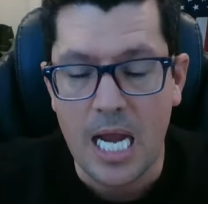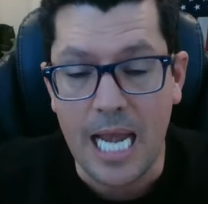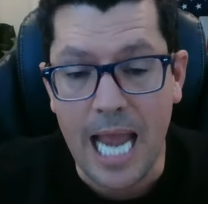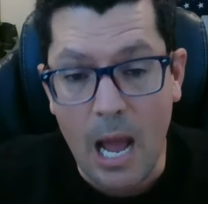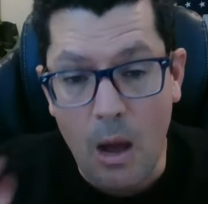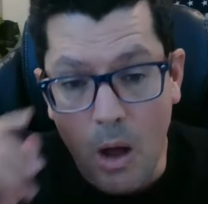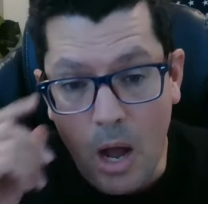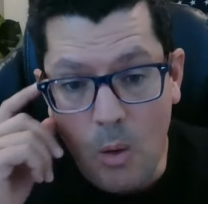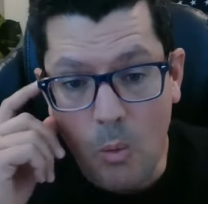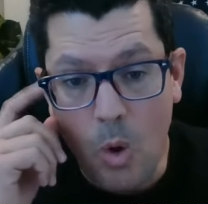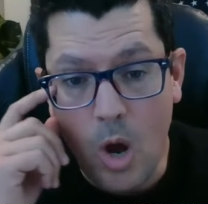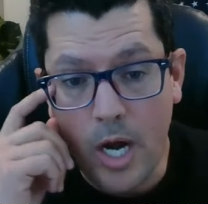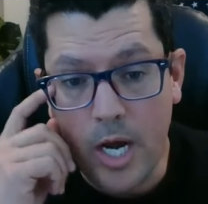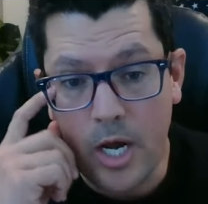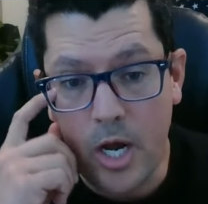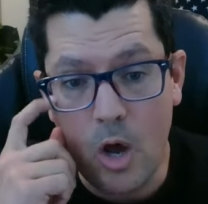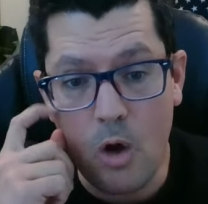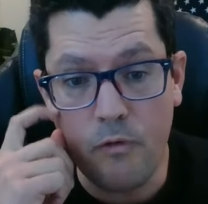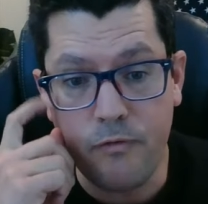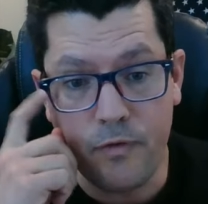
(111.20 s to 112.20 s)
Now, I want to
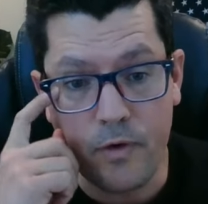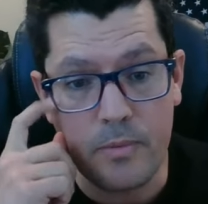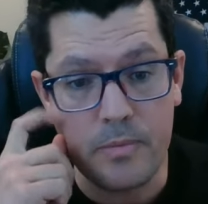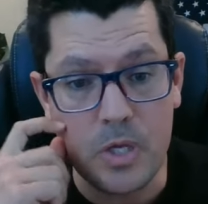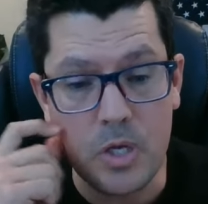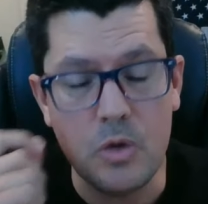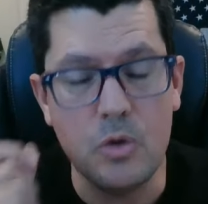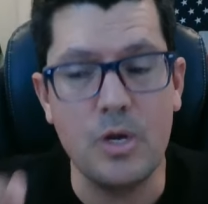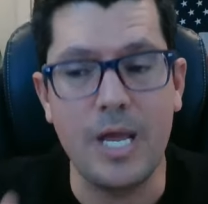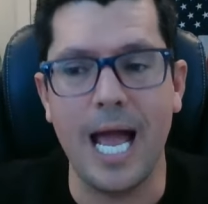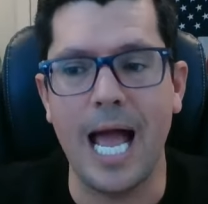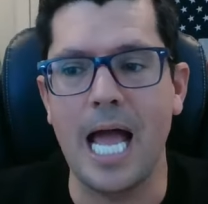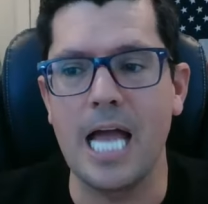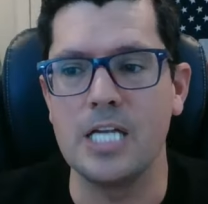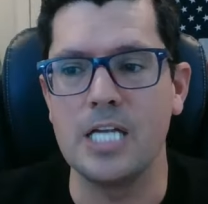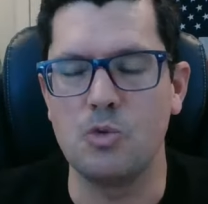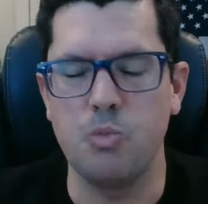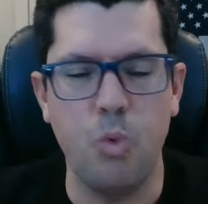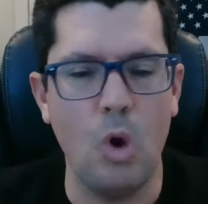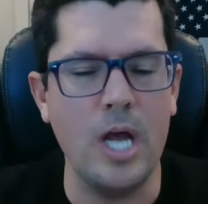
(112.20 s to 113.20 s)
know from you
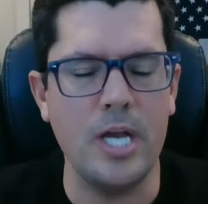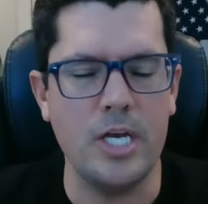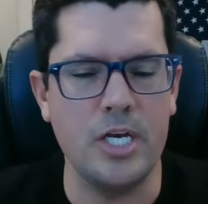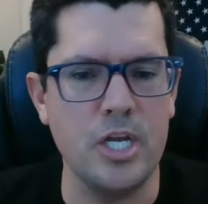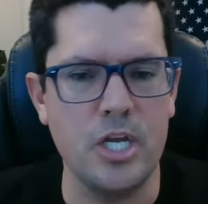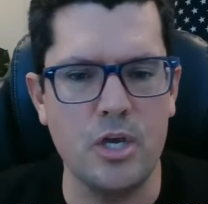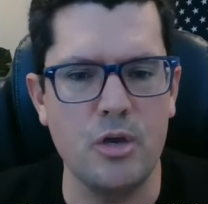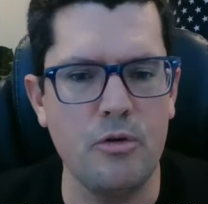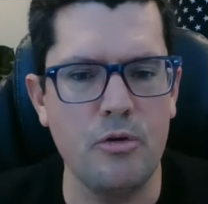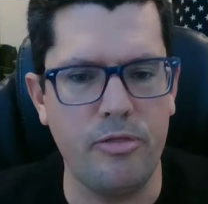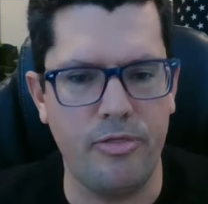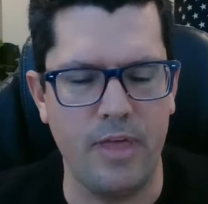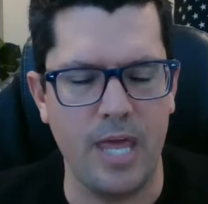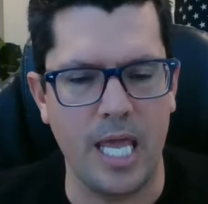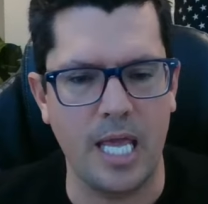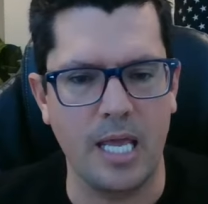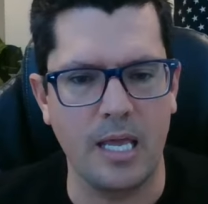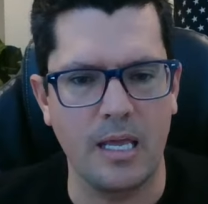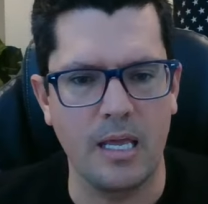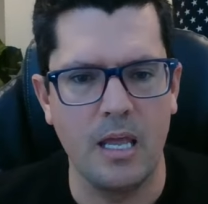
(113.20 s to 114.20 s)
guys what do you
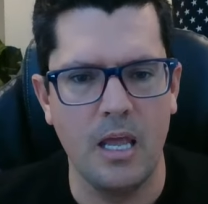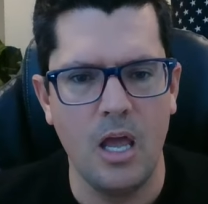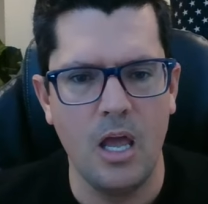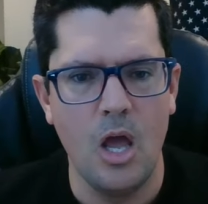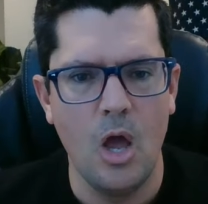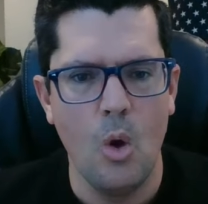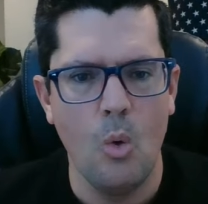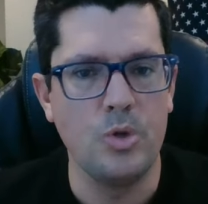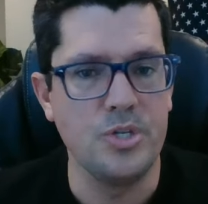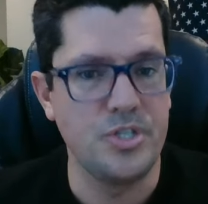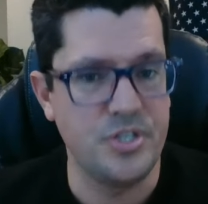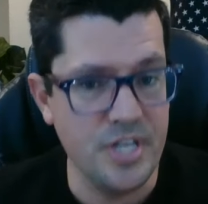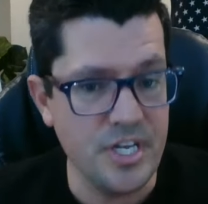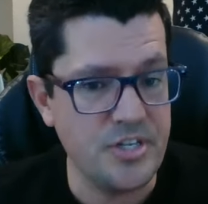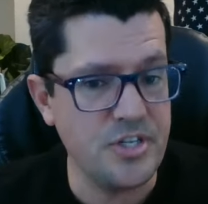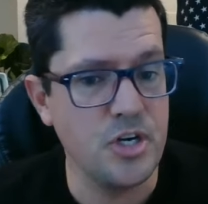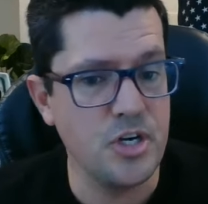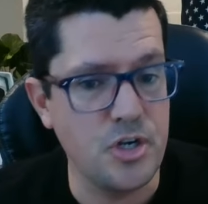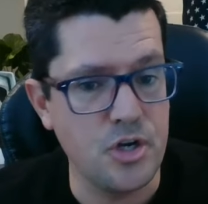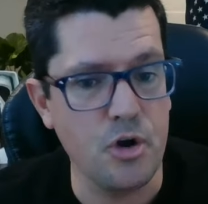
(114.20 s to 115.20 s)
think? Was
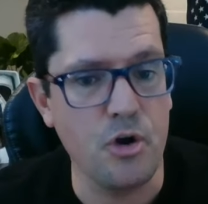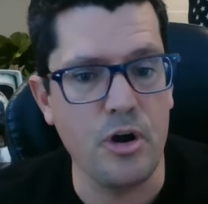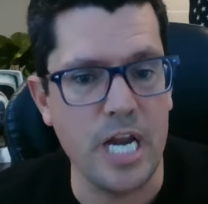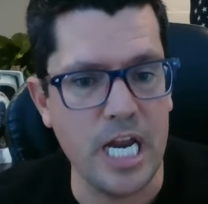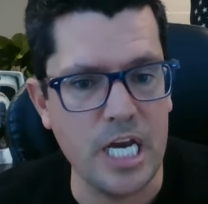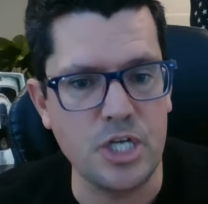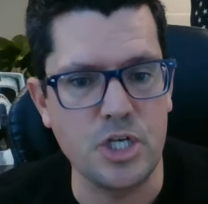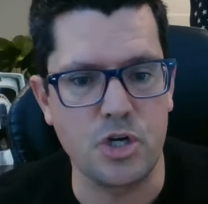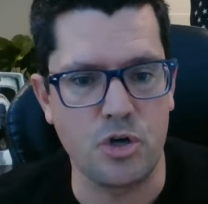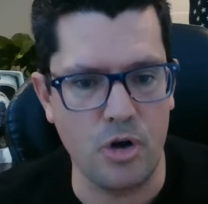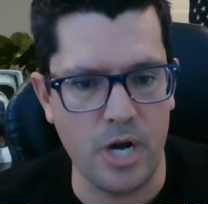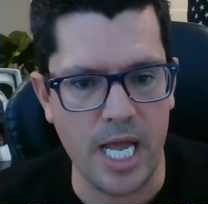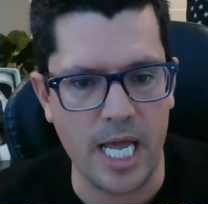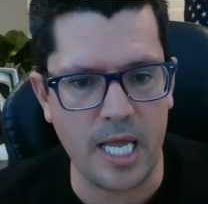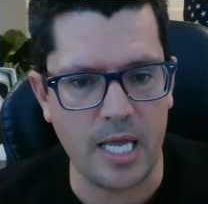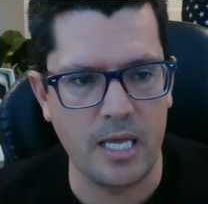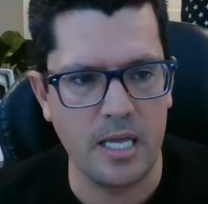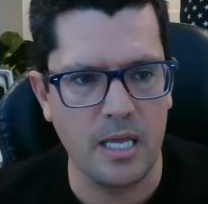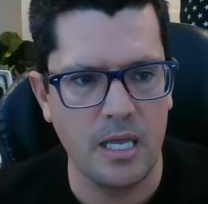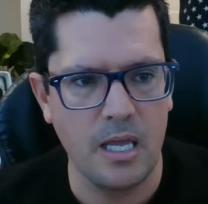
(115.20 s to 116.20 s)
this a dirty
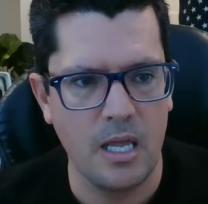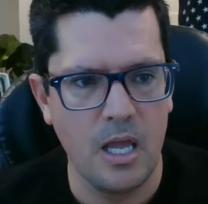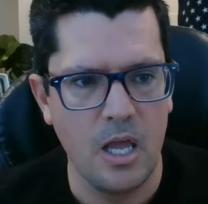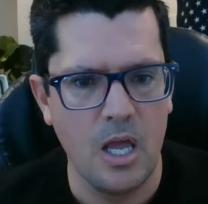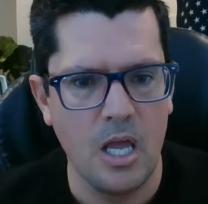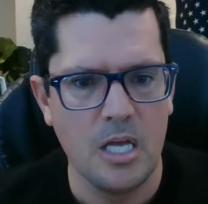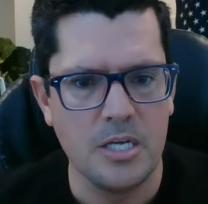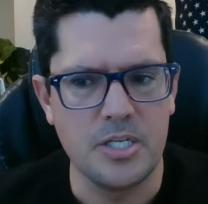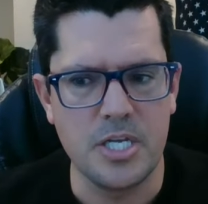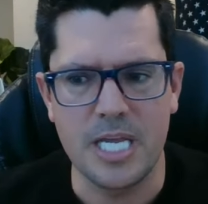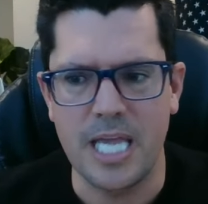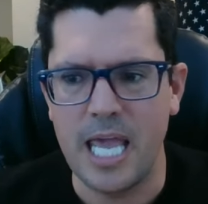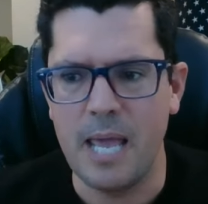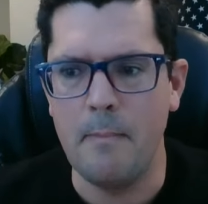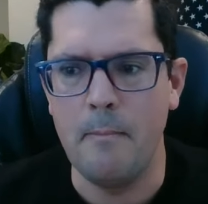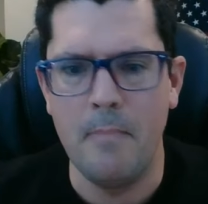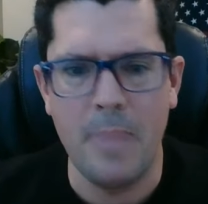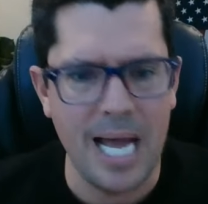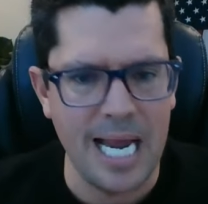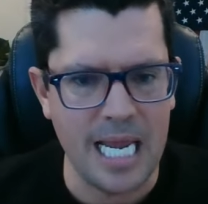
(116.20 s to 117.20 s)
trick to get
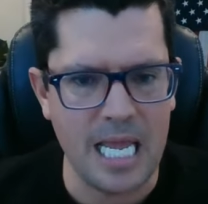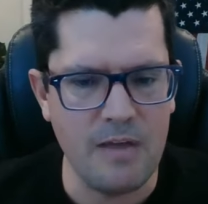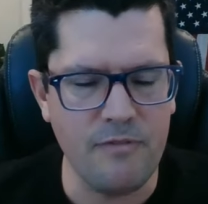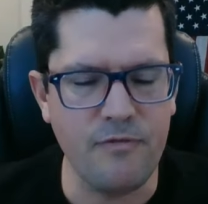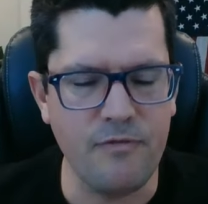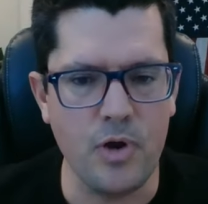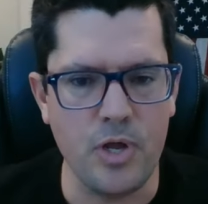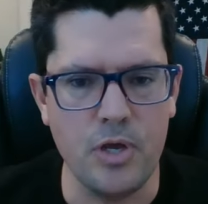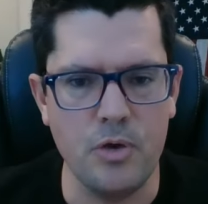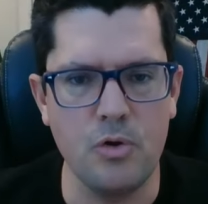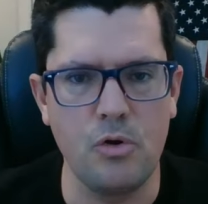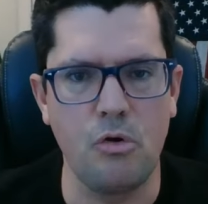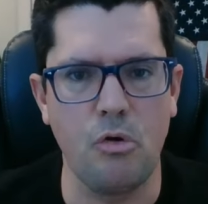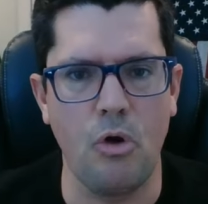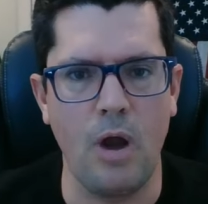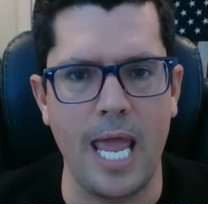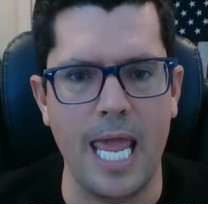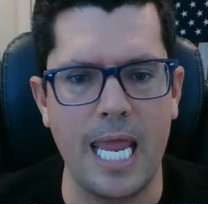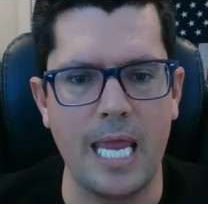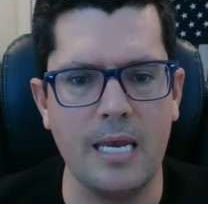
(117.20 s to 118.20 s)
money for
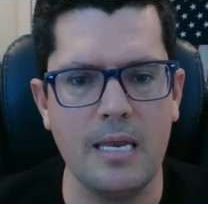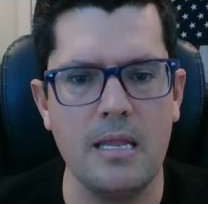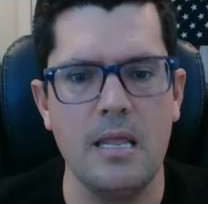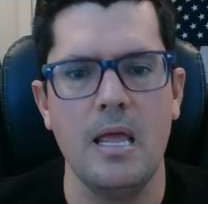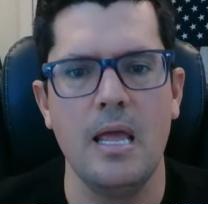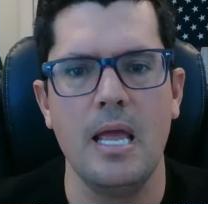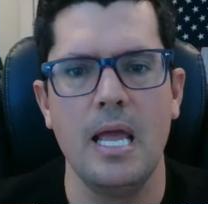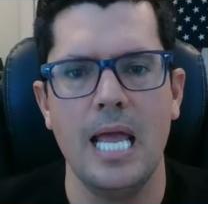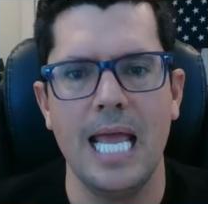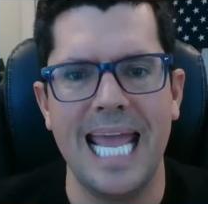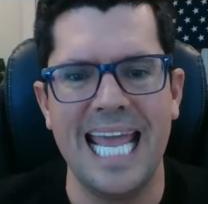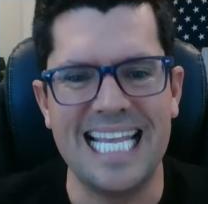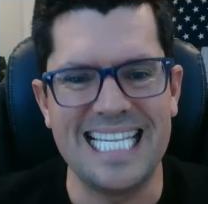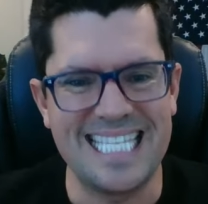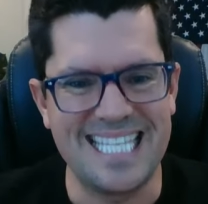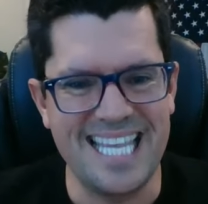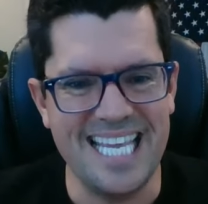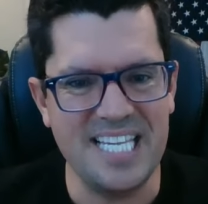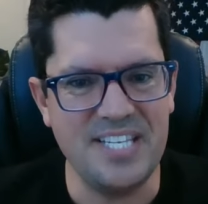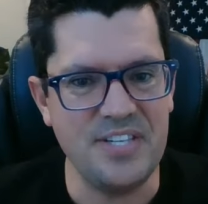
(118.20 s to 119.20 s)
Ukraine?
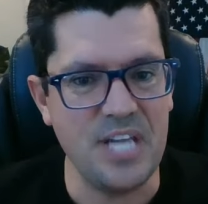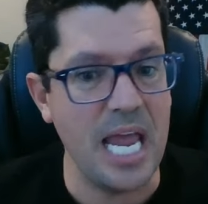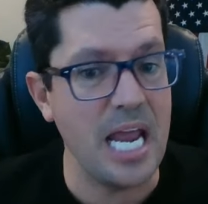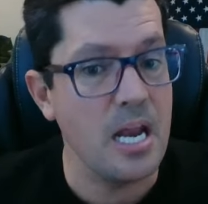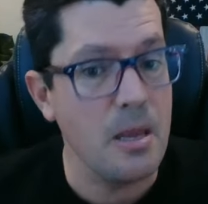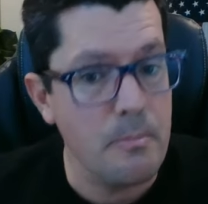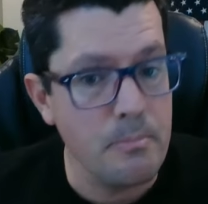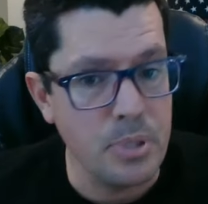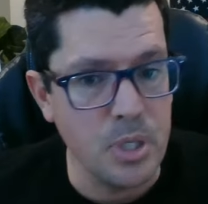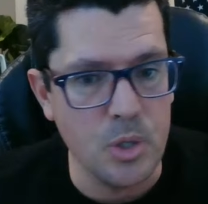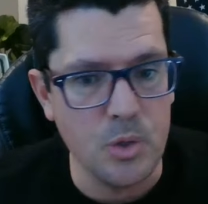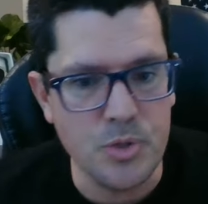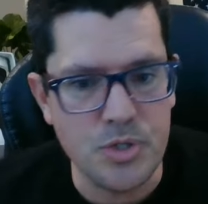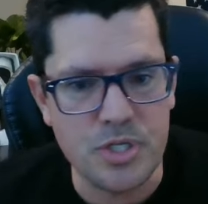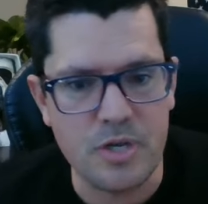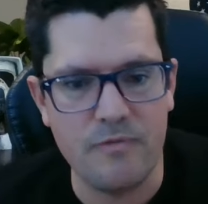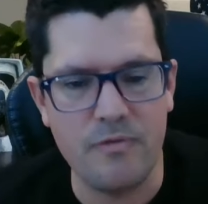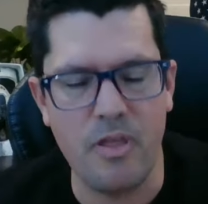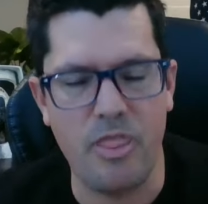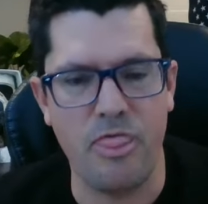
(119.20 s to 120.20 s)
Is this an abuse
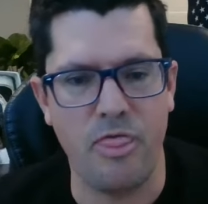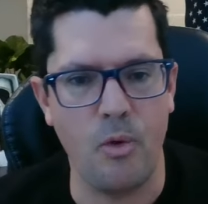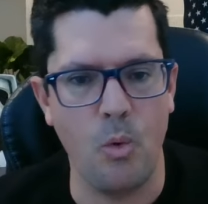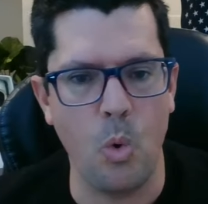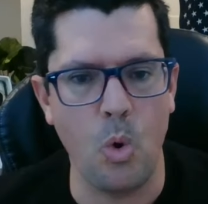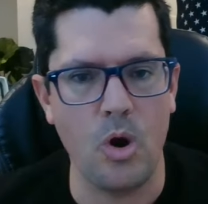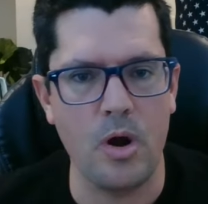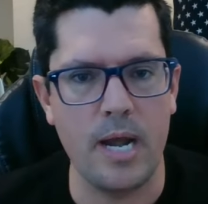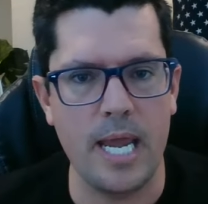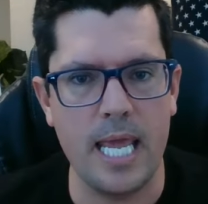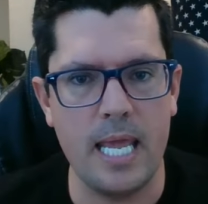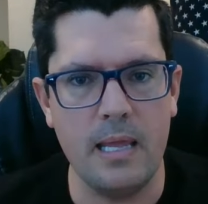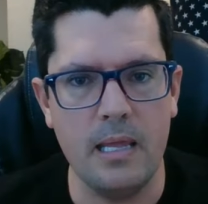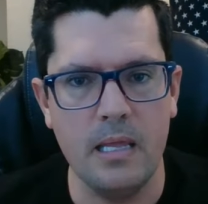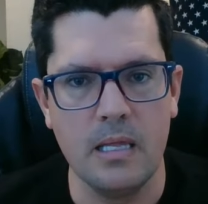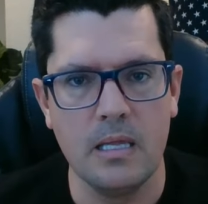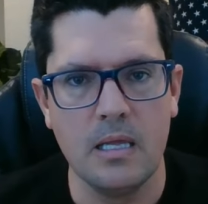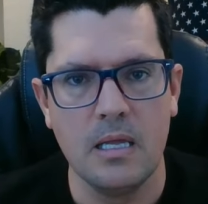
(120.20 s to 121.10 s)
of authority?